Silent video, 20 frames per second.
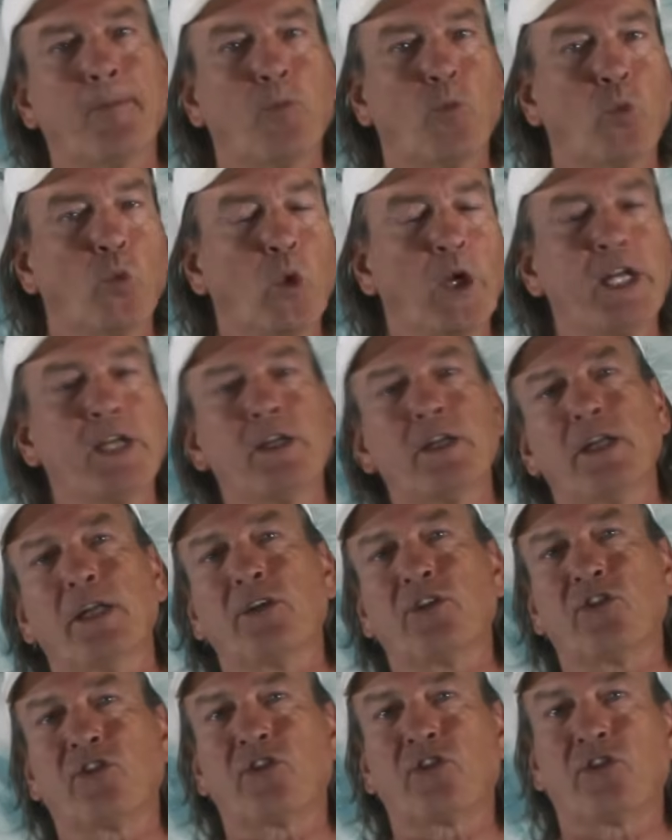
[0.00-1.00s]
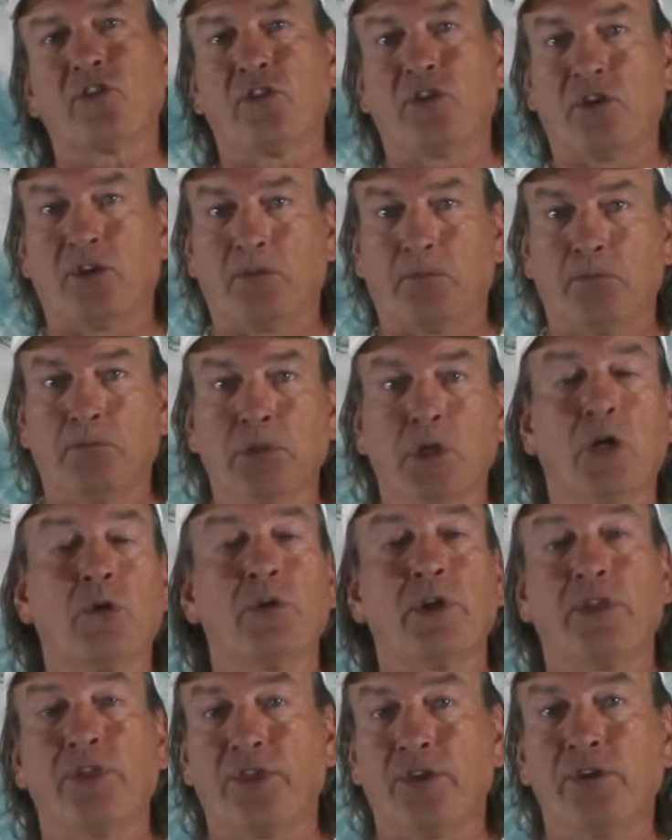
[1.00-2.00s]
wind that's
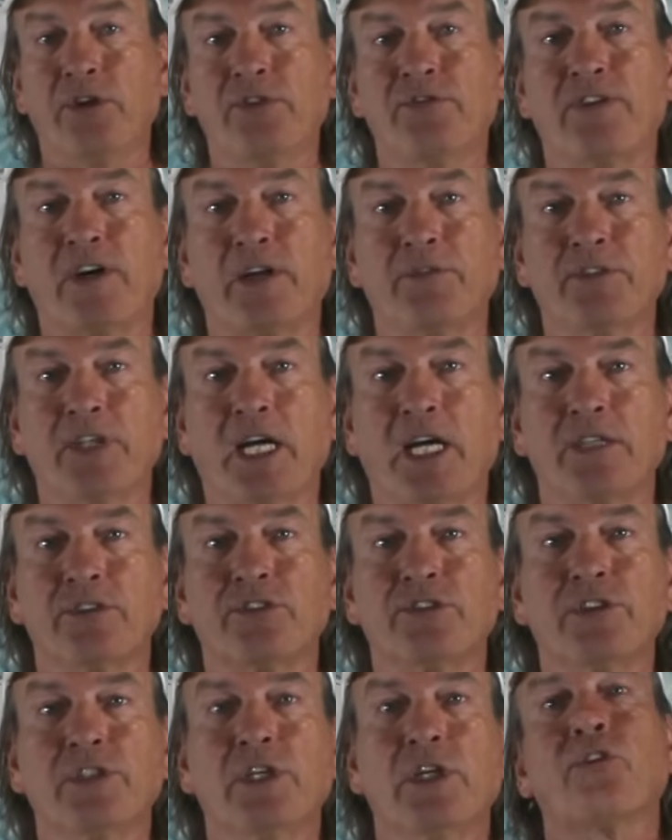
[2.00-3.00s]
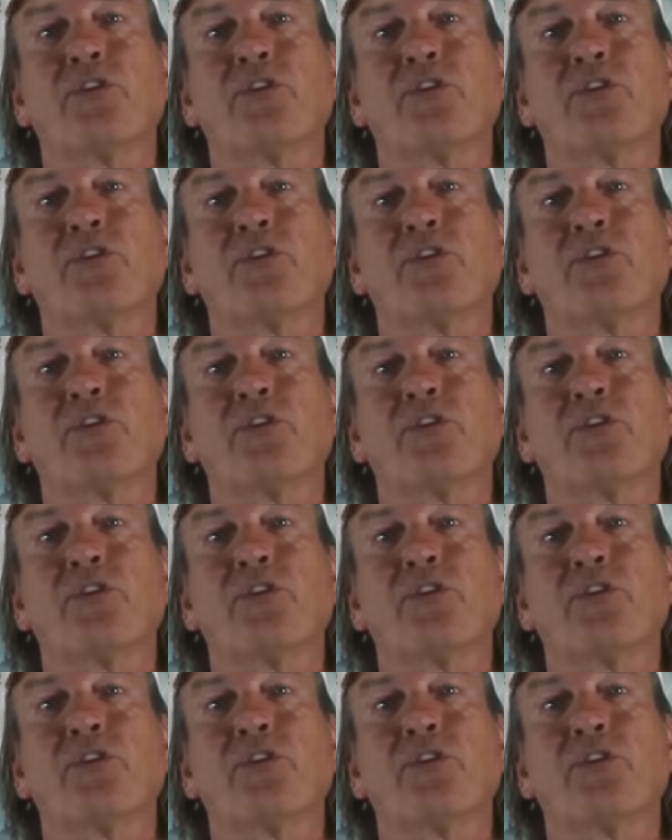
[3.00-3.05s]
blowing 35 knots.